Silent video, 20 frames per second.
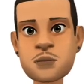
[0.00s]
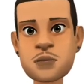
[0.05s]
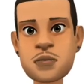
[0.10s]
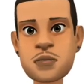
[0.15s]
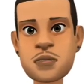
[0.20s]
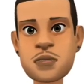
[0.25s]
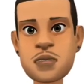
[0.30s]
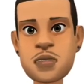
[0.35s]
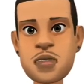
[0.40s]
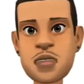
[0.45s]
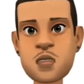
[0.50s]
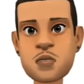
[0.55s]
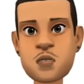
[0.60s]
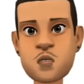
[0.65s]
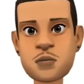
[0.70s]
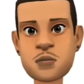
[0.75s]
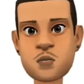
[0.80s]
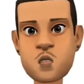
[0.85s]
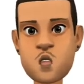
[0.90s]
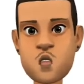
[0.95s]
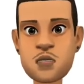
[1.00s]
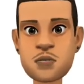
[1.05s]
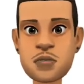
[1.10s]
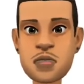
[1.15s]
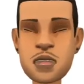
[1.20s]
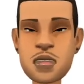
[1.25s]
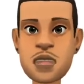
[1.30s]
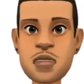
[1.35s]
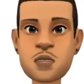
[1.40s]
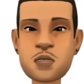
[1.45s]
the risks
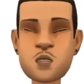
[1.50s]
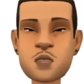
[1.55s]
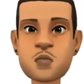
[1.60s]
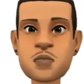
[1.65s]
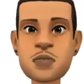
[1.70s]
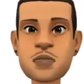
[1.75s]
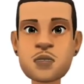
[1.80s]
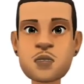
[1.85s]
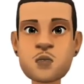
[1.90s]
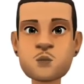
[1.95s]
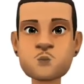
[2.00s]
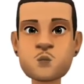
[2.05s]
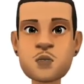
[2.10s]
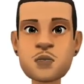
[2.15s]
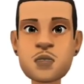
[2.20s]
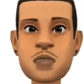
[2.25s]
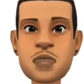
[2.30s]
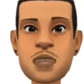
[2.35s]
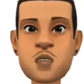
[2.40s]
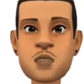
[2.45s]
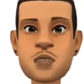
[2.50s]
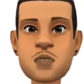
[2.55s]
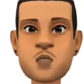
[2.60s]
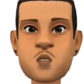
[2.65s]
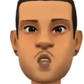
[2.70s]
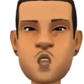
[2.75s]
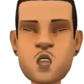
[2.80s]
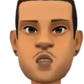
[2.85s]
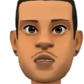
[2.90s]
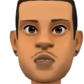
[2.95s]
that illegal immigration
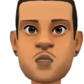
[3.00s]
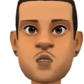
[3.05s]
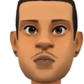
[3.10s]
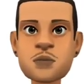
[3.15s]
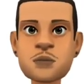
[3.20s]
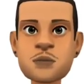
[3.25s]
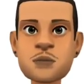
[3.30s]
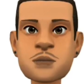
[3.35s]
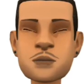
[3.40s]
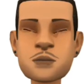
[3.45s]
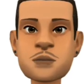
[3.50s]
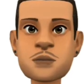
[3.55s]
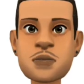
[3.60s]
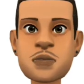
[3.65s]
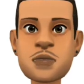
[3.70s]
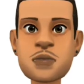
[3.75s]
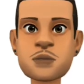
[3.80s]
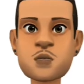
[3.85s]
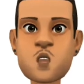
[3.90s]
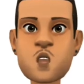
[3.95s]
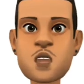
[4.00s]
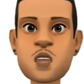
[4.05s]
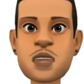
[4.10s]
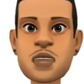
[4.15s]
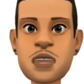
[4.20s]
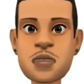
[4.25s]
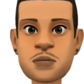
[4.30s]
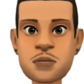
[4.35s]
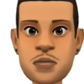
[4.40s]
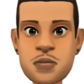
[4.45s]
poses to the
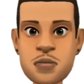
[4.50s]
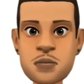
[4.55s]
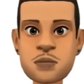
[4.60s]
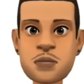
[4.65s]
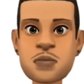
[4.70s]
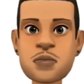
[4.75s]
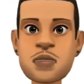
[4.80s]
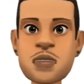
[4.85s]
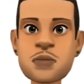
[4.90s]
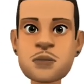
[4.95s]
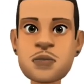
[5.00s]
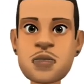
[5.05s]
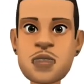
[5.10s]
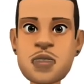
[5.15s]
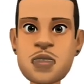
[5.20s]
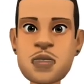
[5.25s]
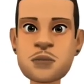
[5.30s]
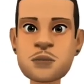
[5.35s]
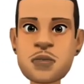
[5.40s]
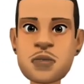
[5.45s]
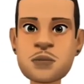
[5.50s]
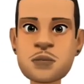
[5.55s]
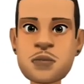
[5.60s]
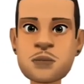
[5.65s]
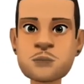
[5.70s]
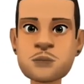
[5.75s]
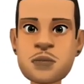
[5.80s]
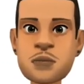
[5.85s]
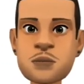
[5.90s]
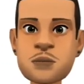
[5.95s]
progress of those particular nations.